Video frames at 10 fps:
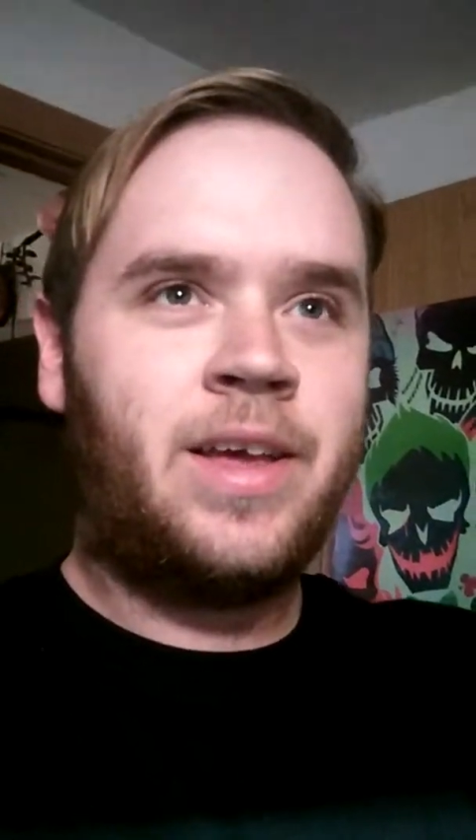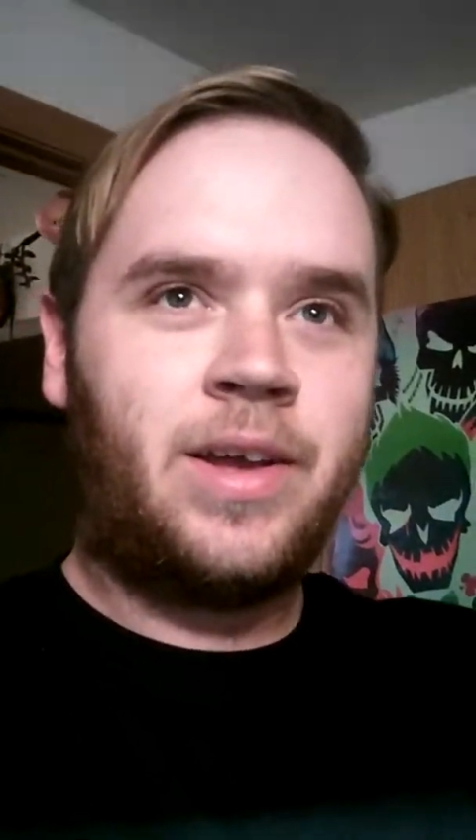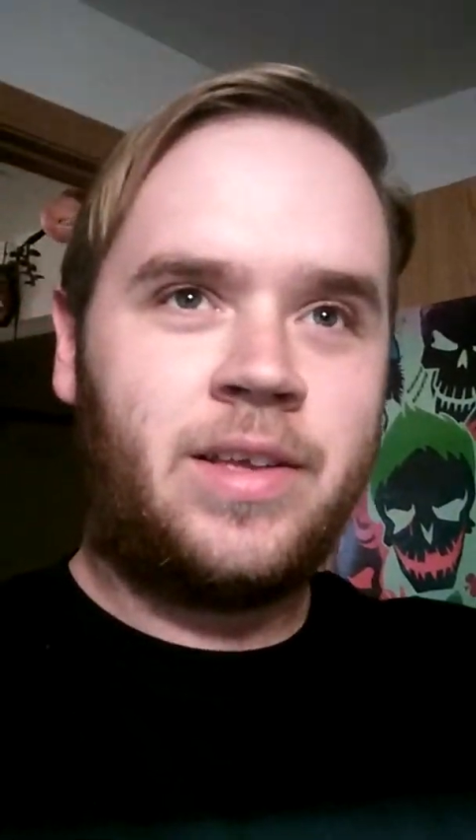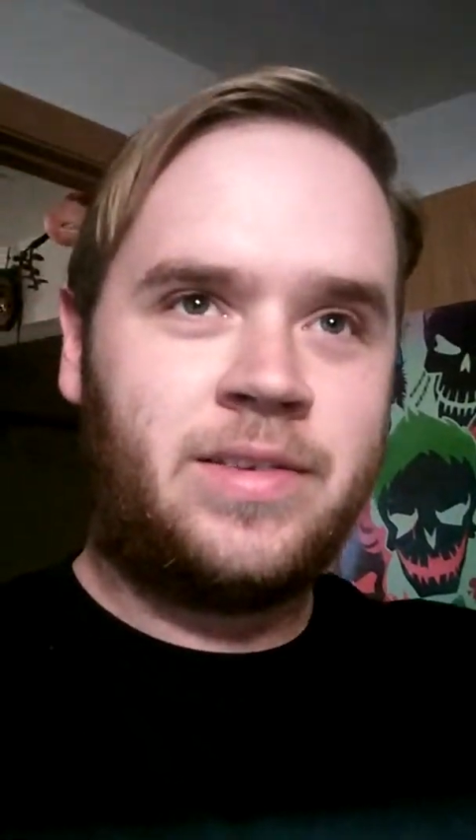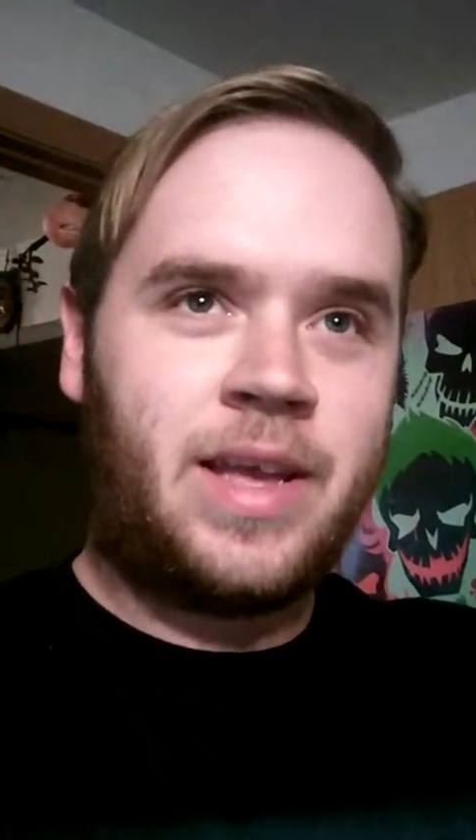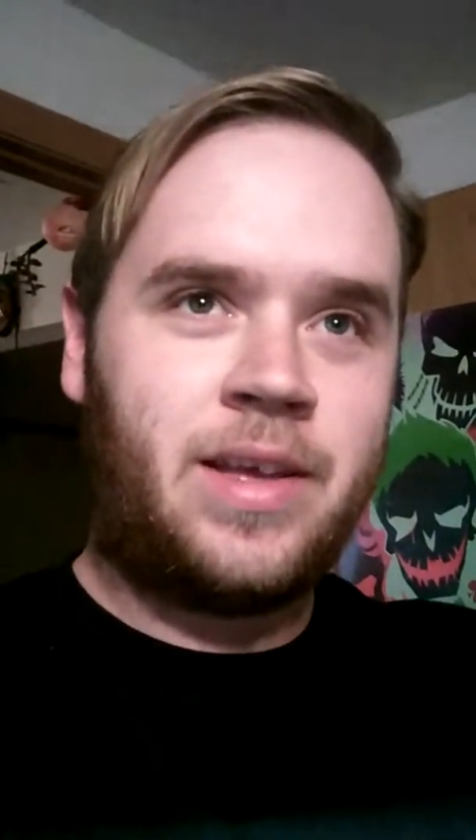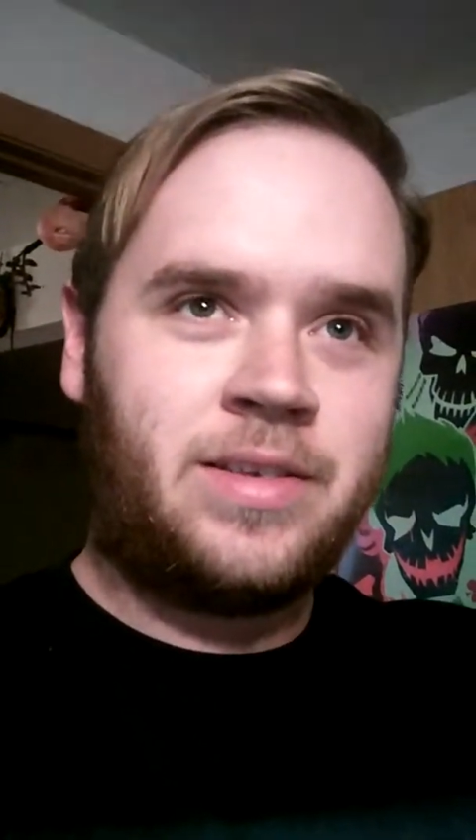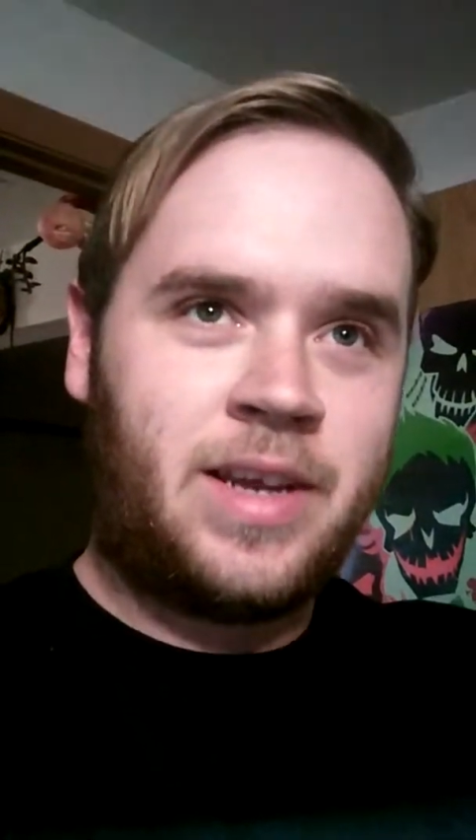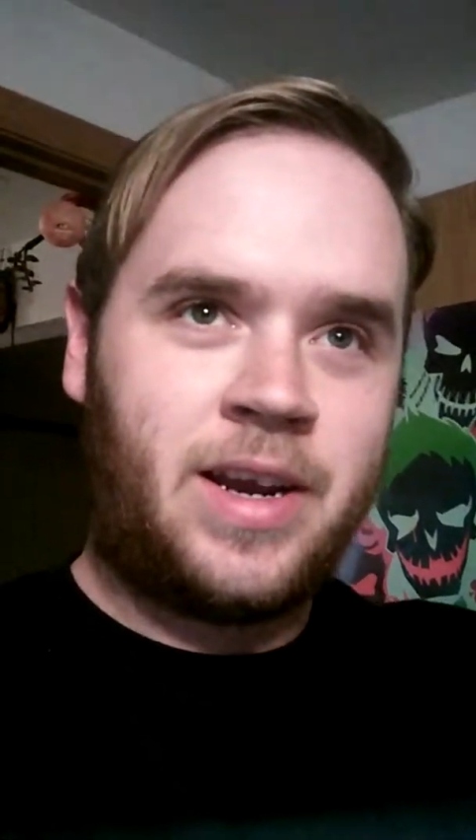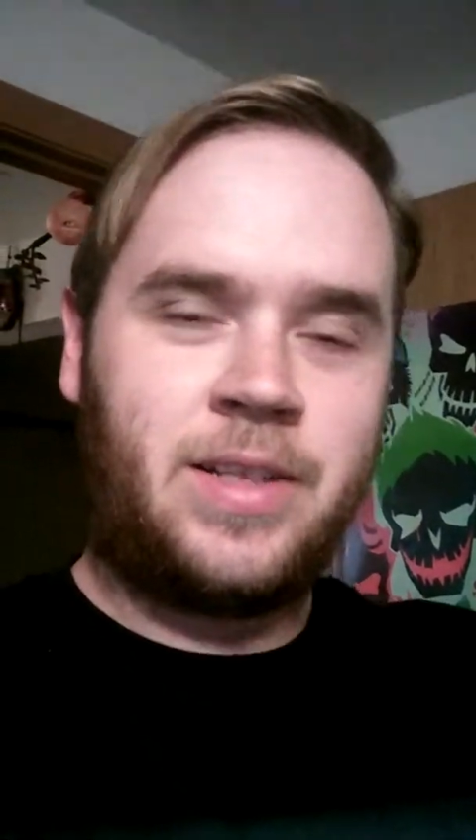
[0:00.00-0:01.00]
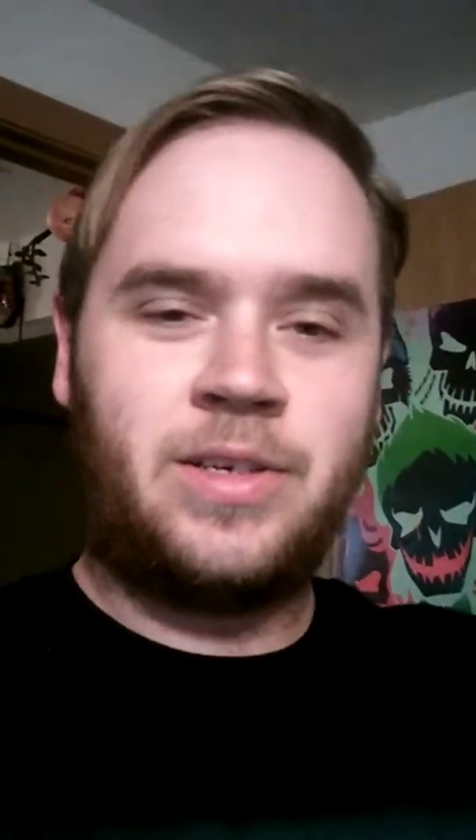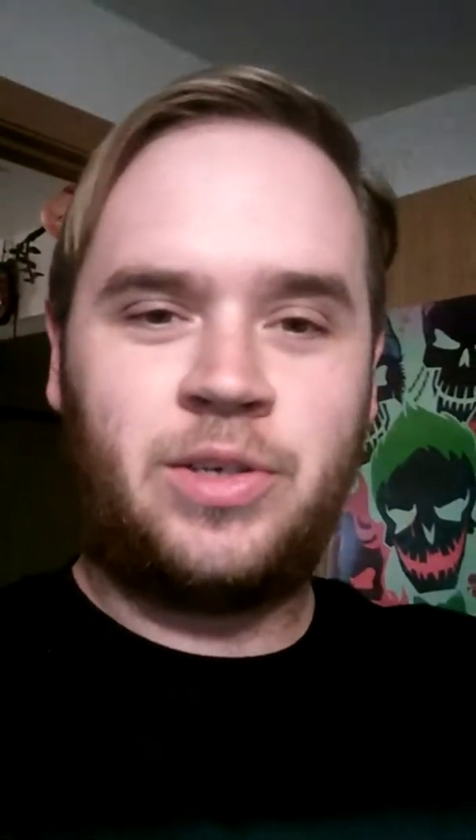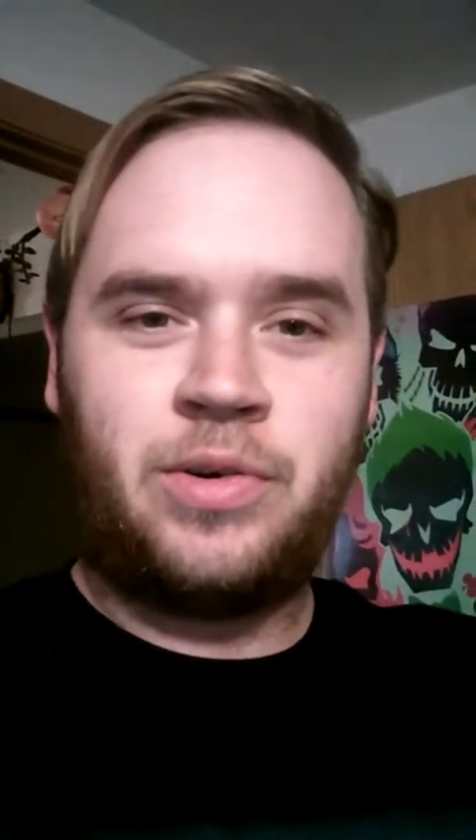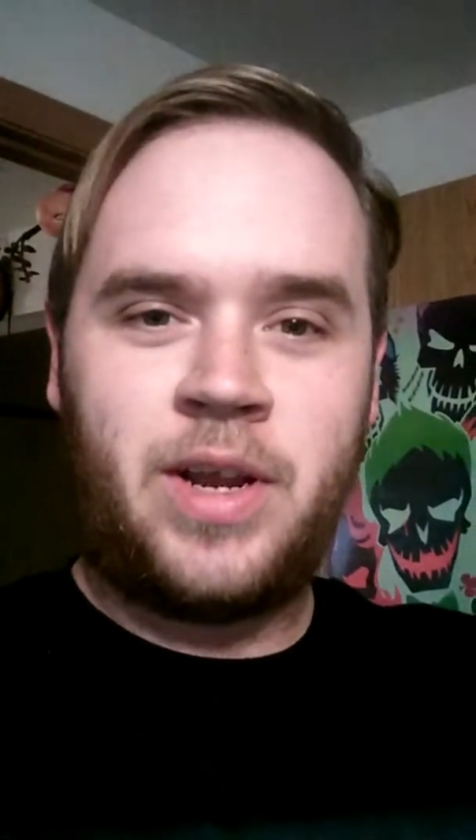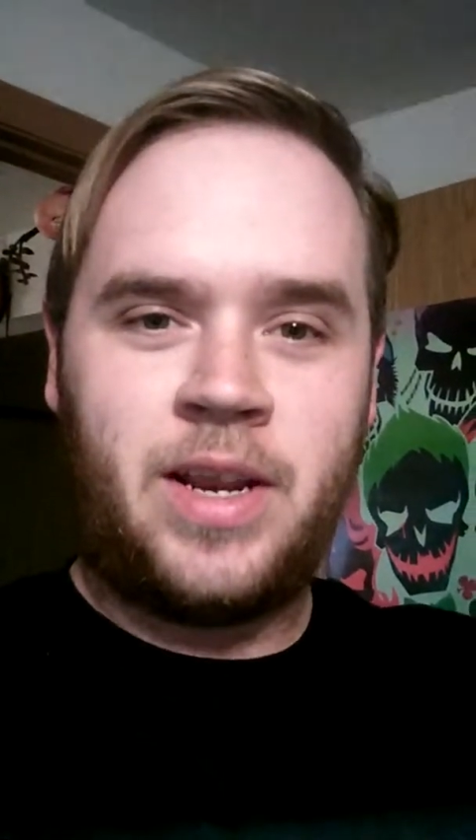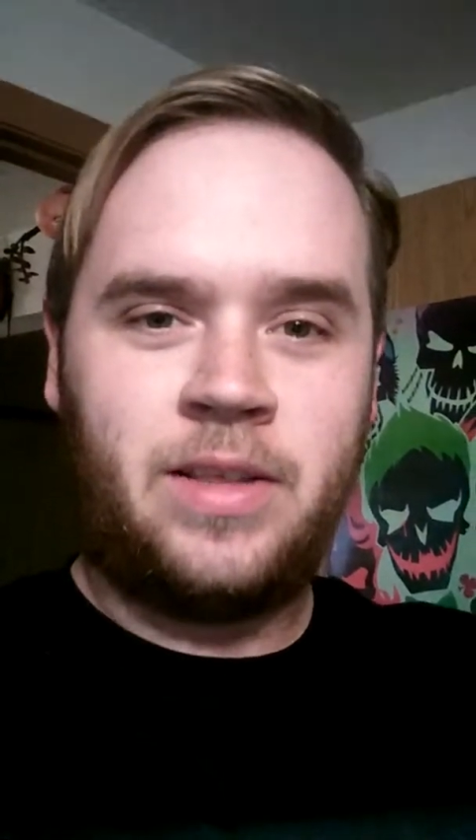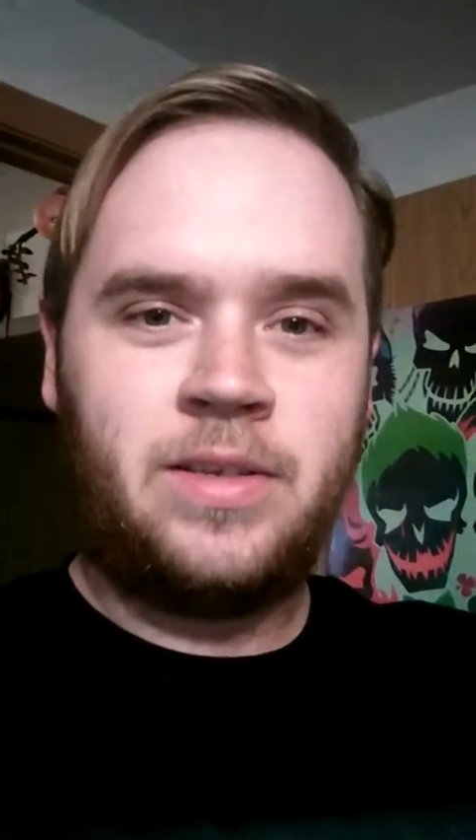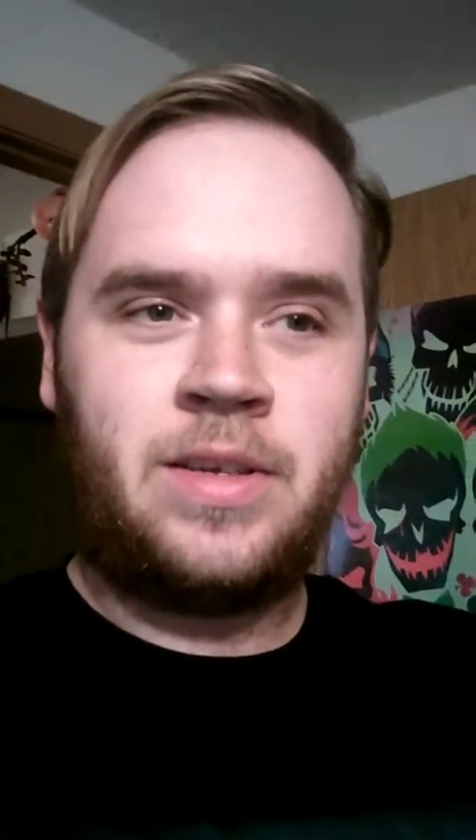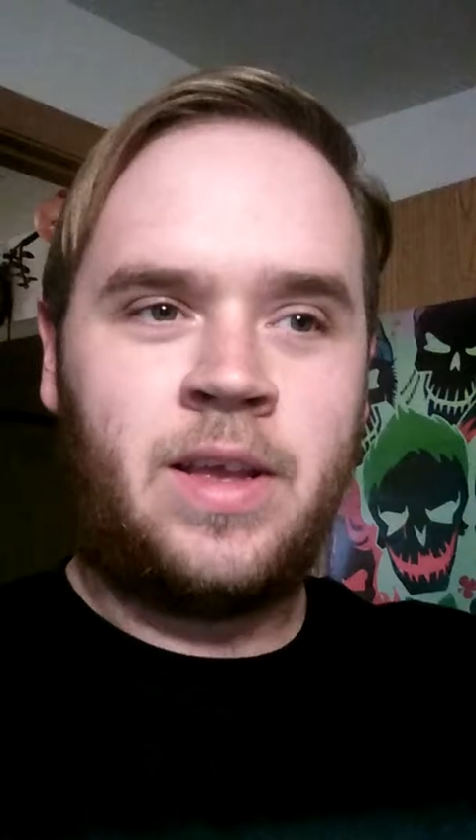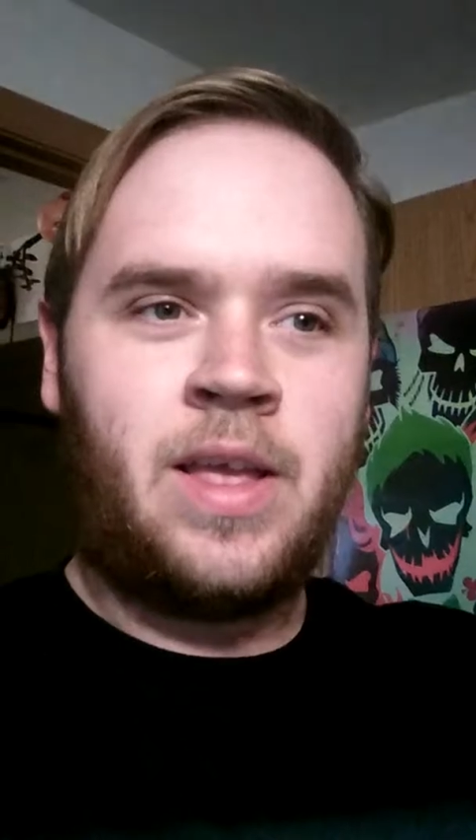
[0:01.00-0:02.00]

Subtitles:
his name, his character is Credence.